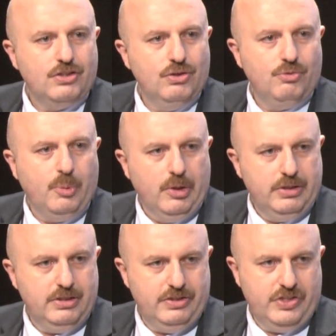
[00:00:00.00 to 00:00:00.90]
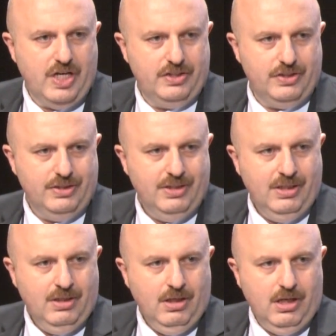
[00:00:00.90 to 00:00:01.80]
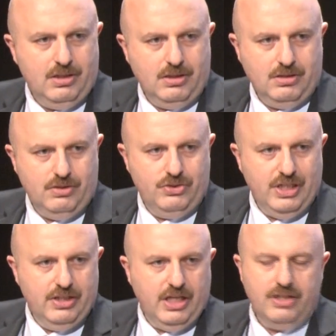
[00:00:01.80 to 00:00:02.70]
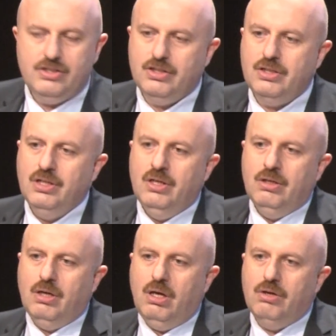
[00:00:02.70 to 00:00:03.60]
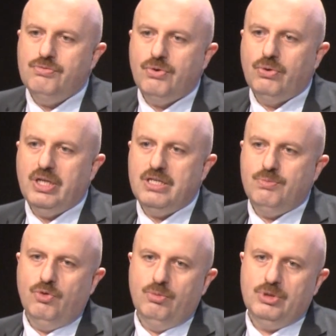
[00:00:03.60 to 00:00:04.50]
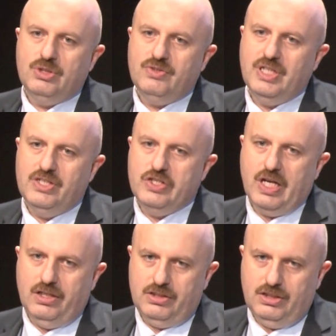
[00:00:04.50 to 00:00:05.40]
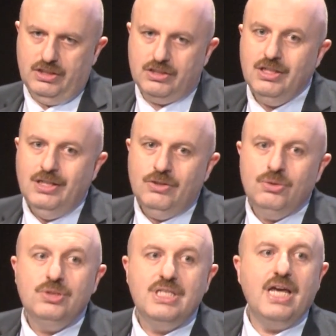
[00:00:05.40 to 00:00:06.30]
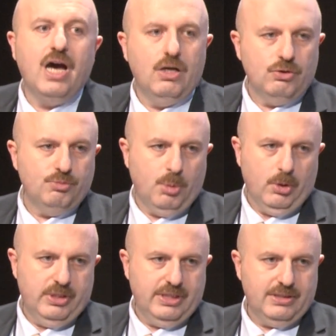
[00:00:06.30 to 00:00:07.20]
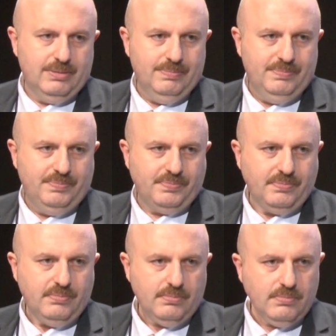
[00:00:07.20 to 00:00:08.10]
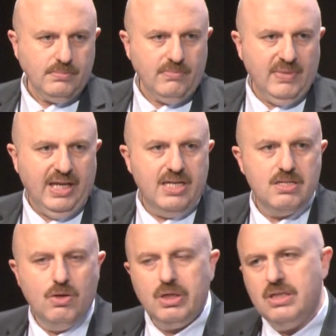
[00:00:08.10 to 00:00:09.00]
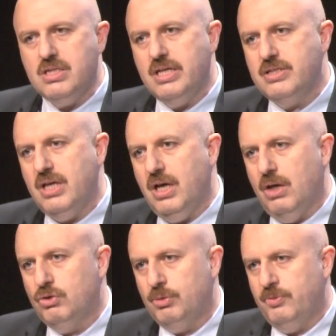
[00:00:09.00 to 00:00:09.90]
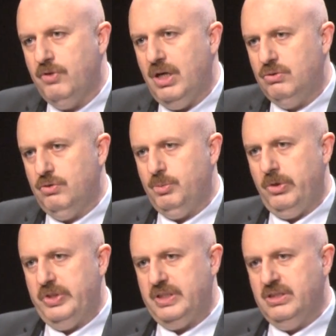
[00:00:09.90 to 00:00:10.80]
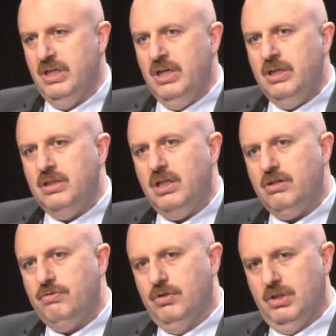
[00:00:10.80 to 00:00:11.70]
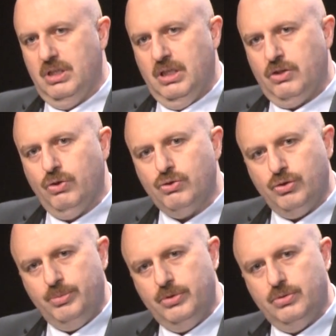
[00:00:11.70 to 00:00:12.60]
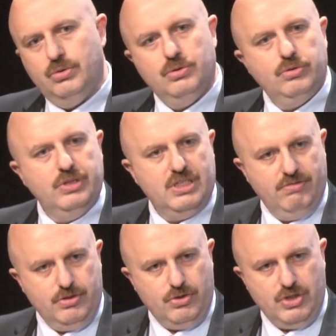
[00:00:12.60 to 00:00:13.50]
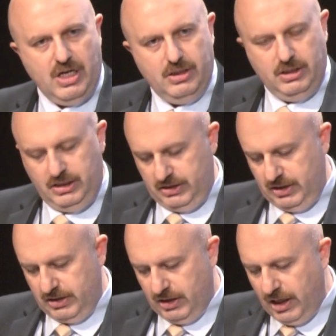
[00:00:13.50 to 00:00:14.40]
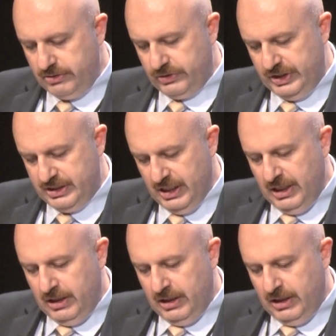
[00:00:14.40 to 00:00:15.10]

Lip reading: of politicization. I think the real danger for these movements, the real challenge is to stay out of politics. As long as they stay out of politics, they will contribute to the civil society in their countries,